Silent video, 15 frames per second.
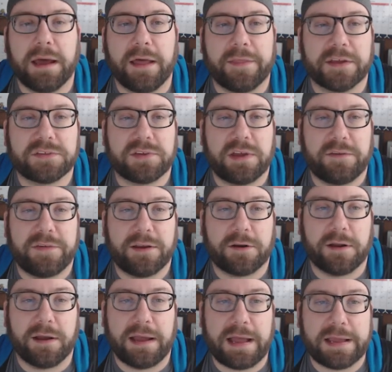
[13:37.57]
They also have
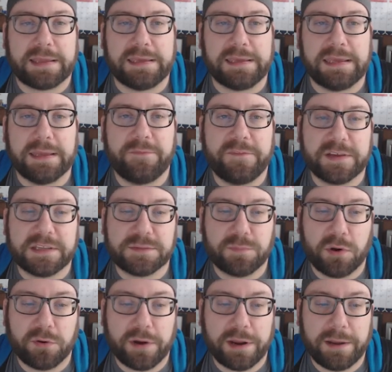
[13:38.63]
here a hockey hip fix
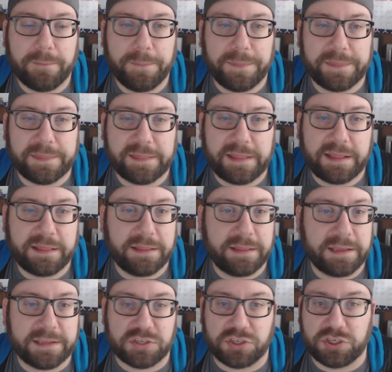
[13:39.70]
program that
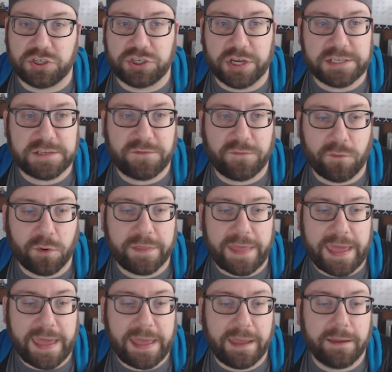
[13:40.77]
is just for
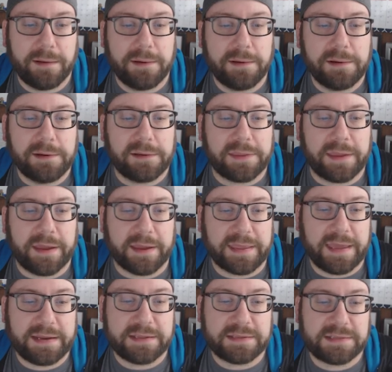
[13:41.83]
that.
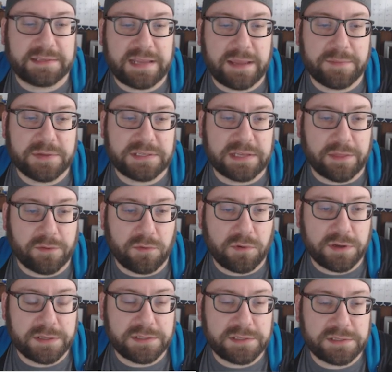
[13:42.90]
Again, it's same as the other
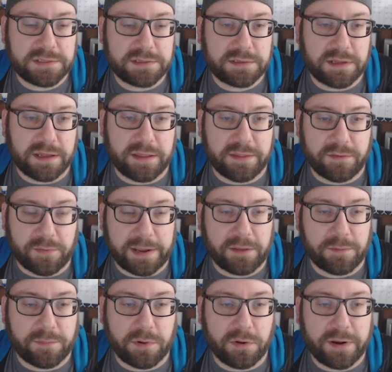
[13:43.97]
ones. The
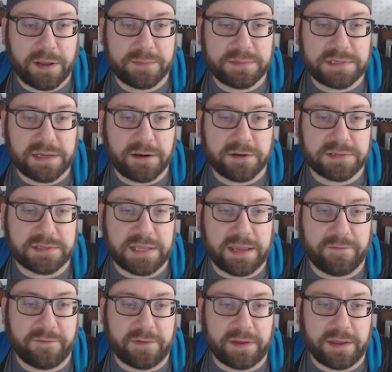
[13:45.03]
regular programs here is they
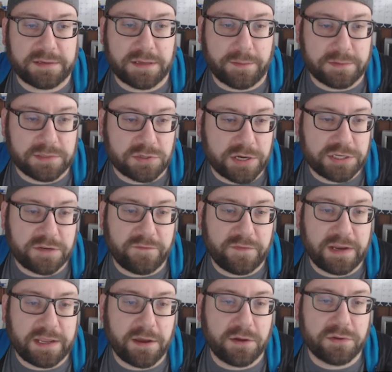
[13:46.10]
have demonstration
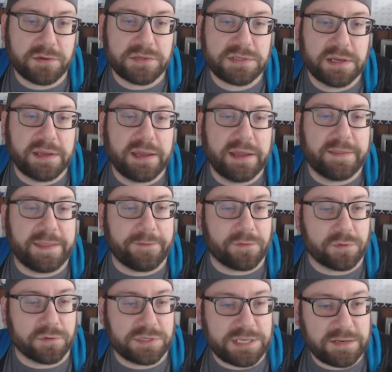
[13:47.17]
videos. They have
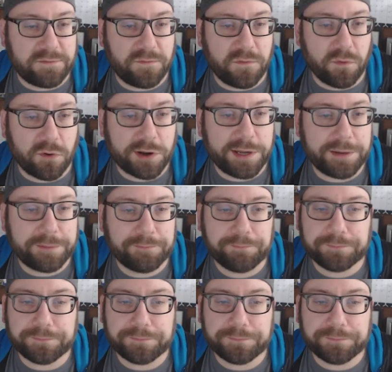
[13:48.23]
a routine for it.